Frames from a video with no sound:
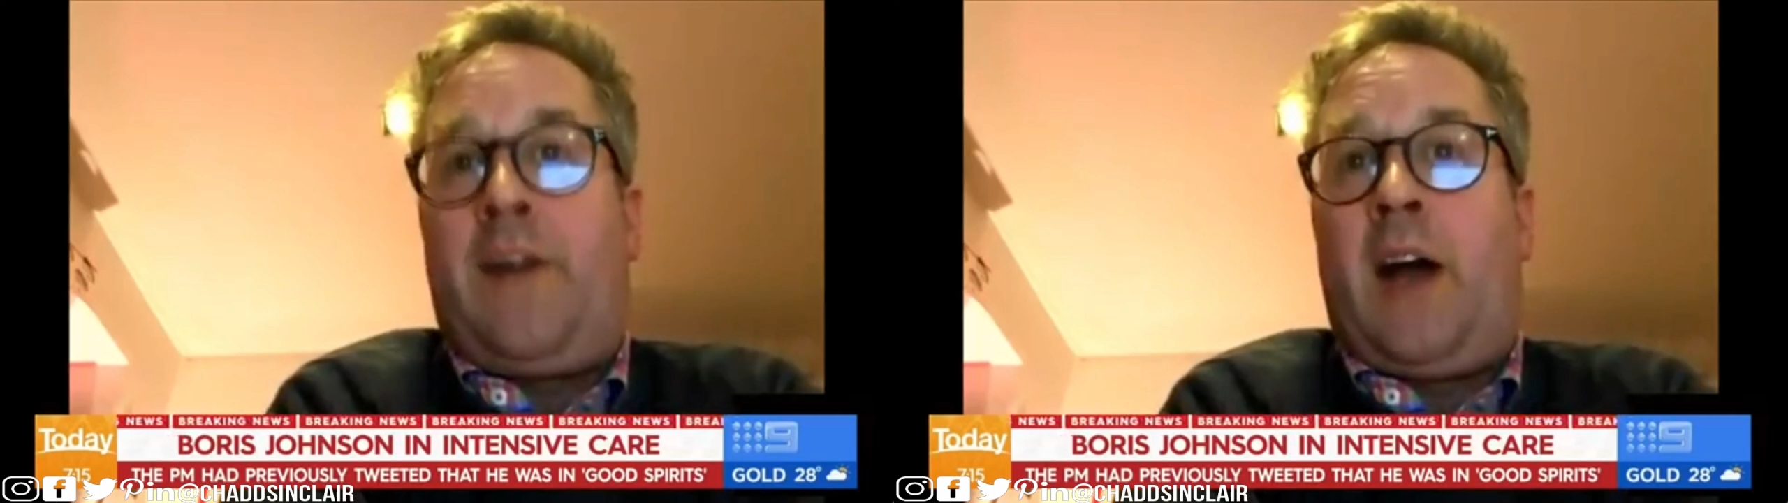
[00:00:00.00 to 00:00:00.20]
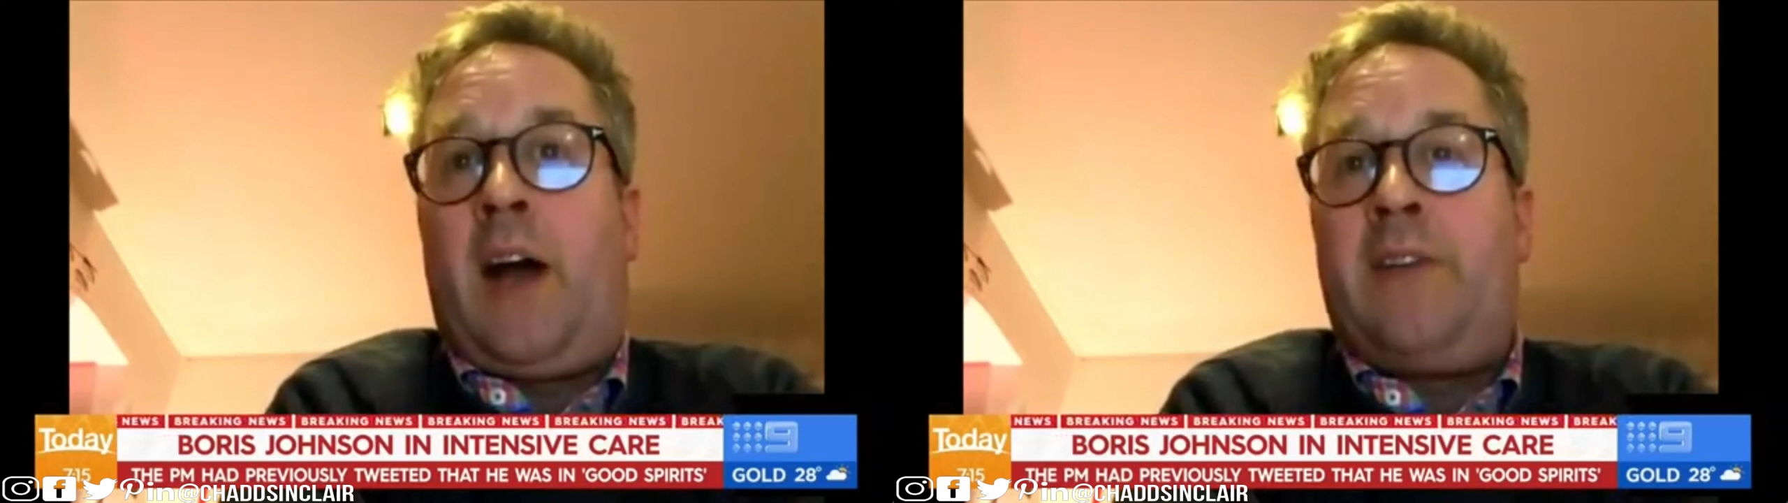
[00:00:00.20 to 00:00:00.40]

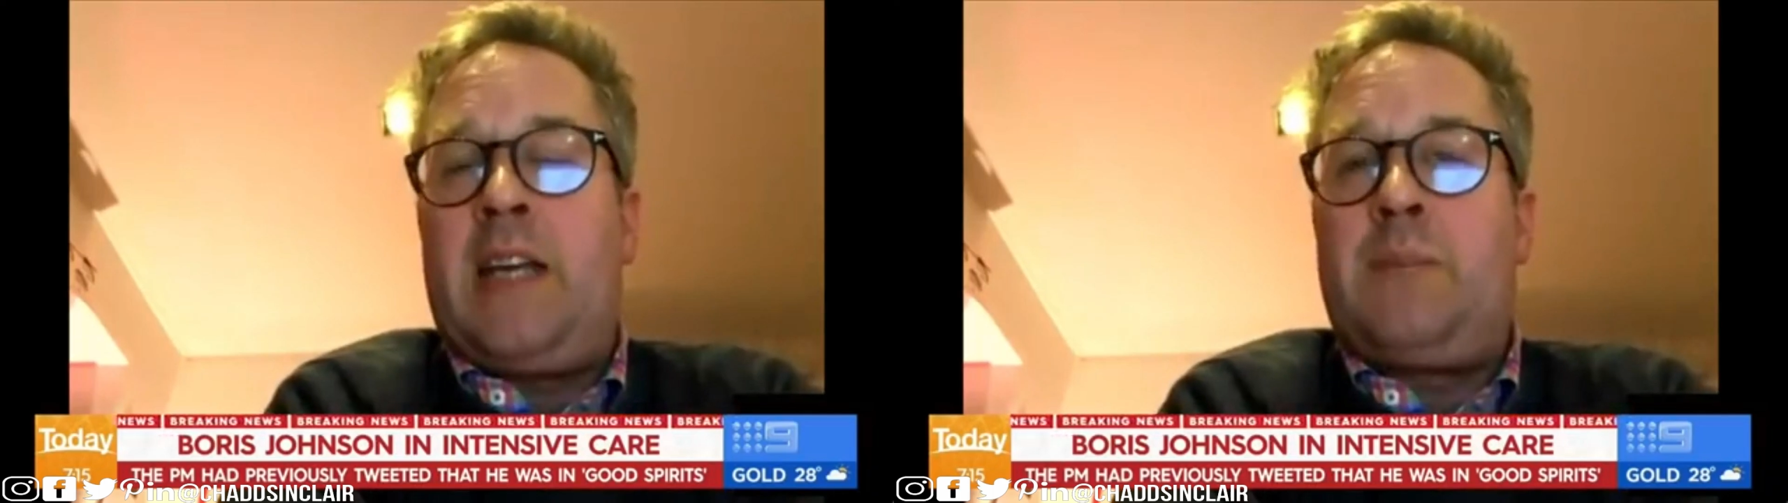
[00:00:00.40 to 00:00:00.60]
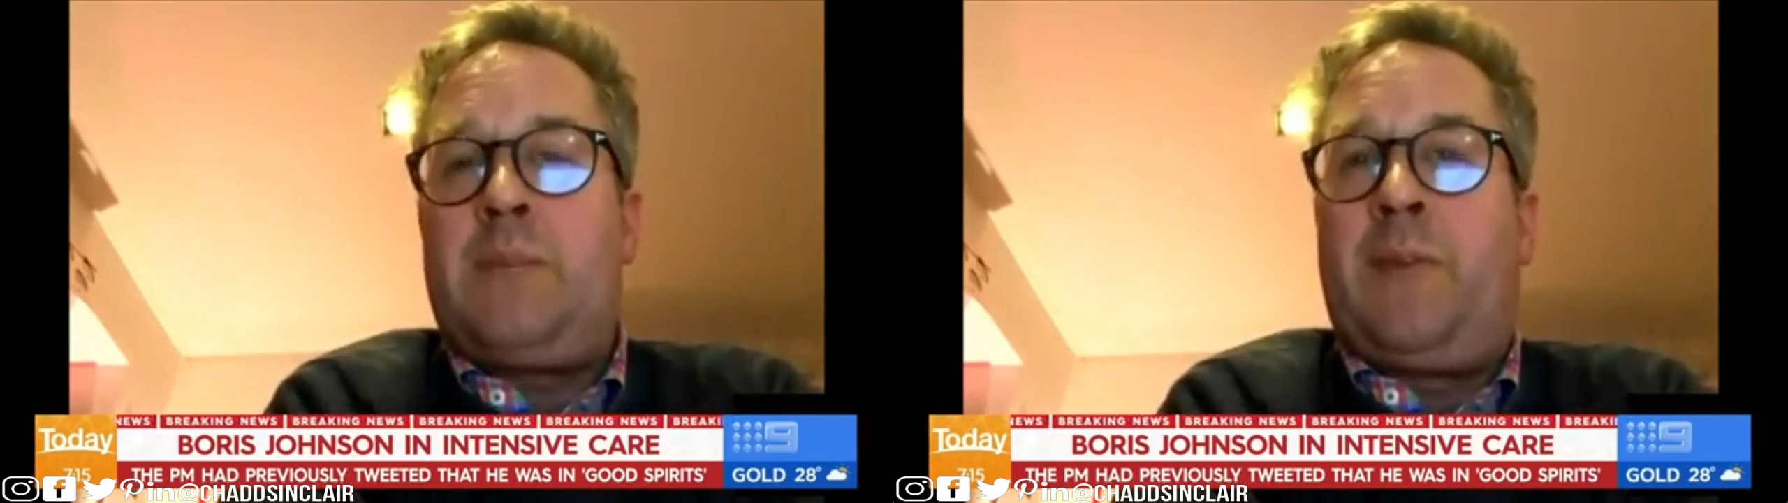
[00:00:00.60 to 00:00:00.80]
5 days
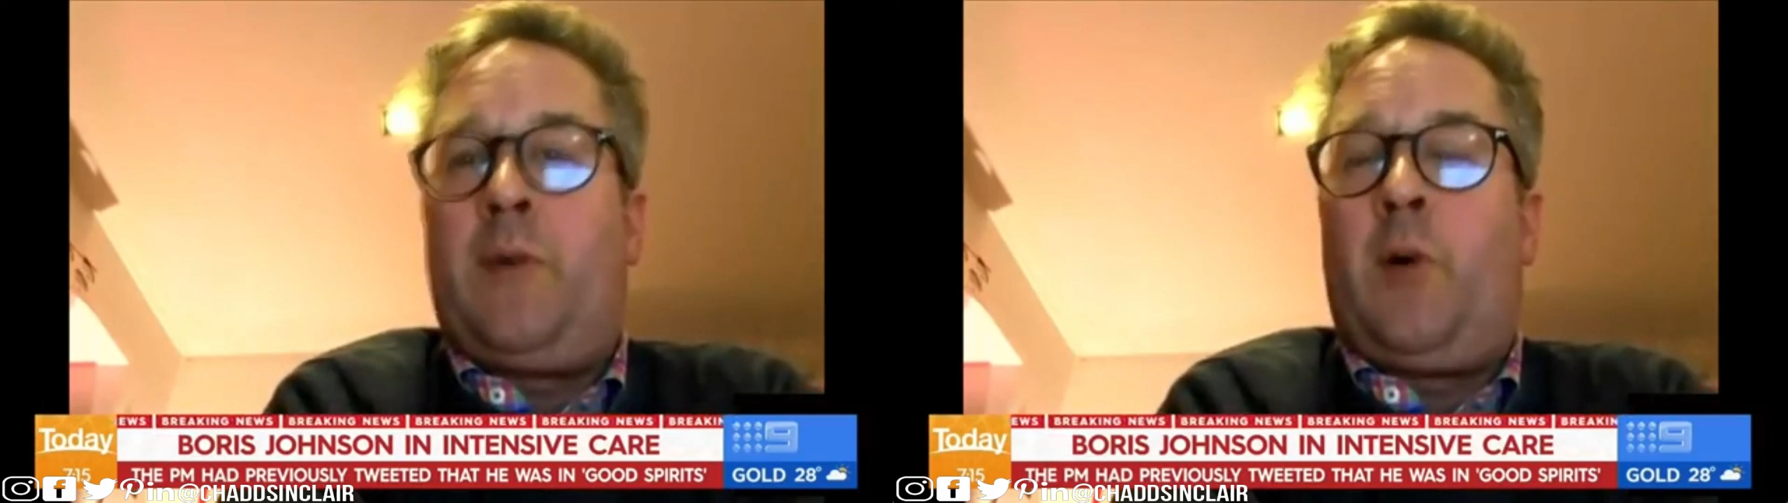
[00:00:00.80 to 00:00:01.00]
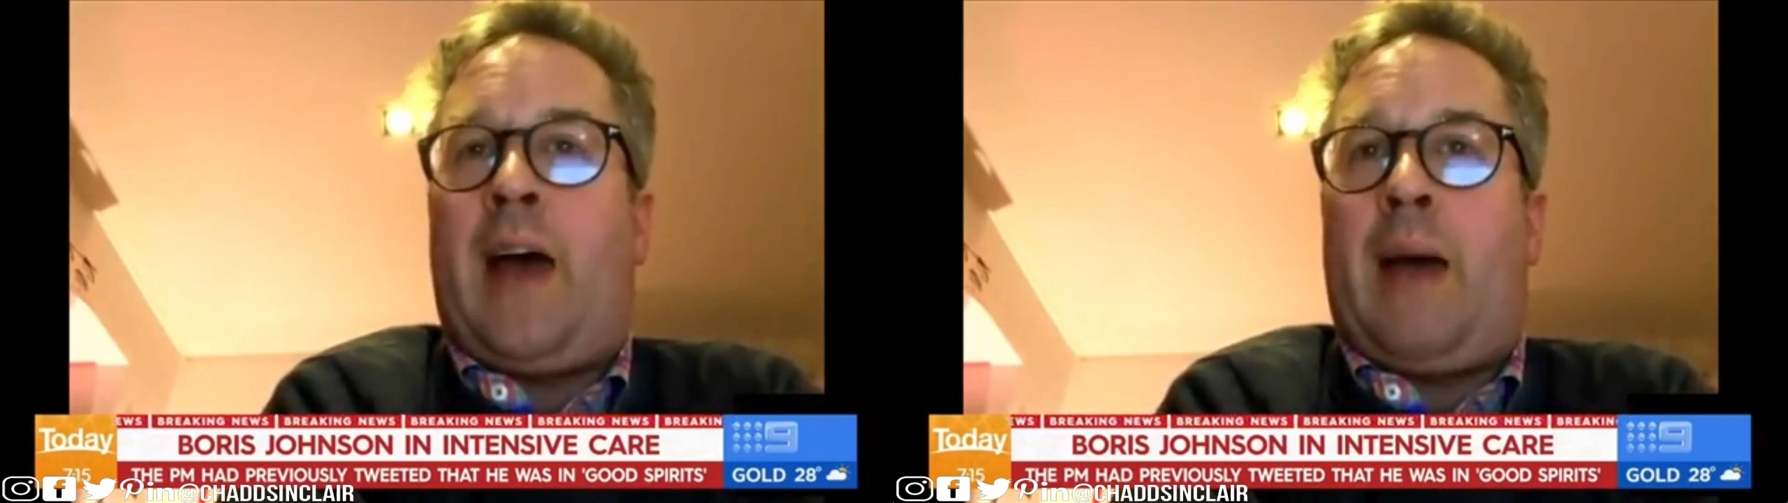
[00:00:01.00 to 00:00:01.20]

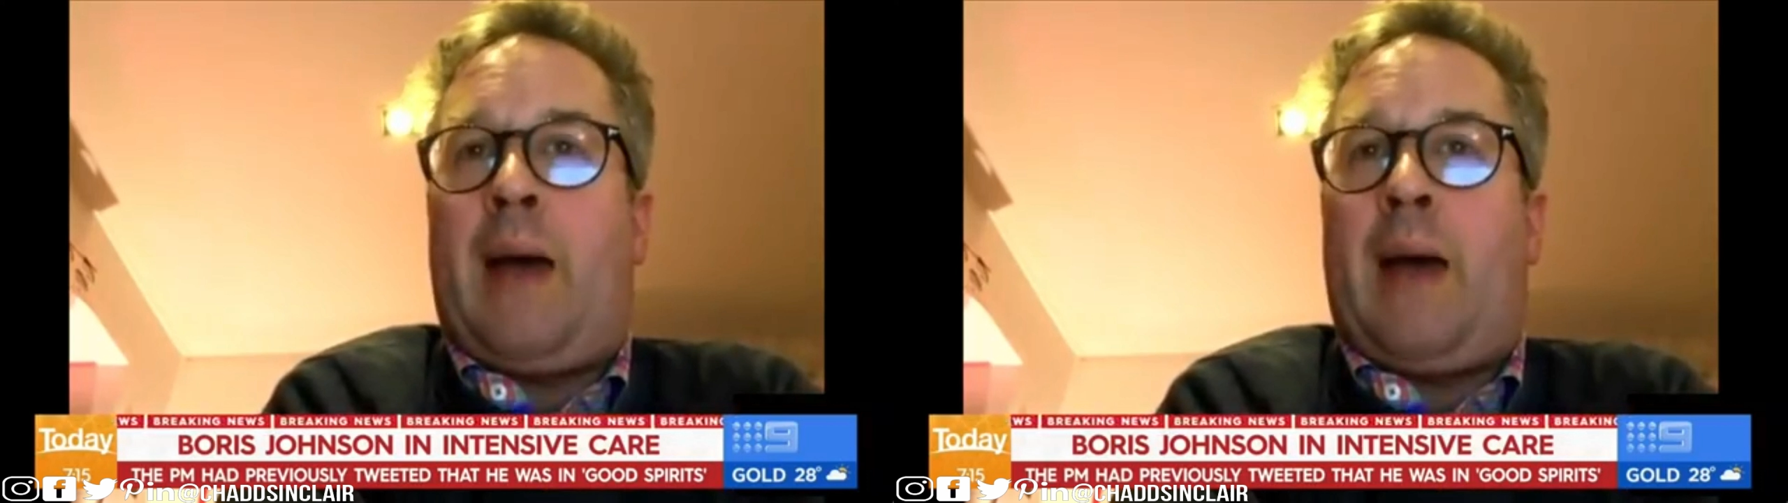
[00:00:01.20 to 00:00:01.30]
before that,